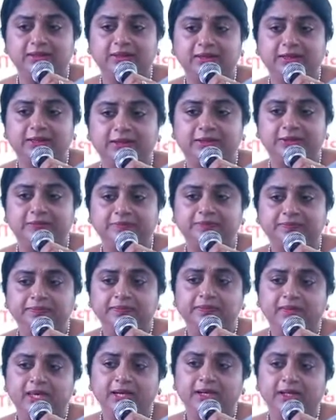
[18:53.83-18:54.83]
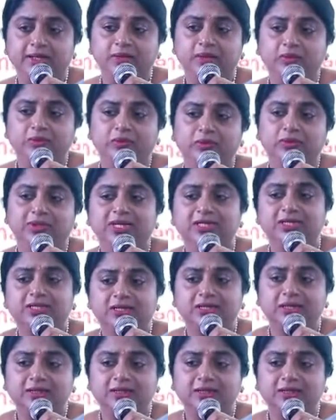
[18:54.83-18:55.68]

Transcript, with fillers: Uh, you know, these,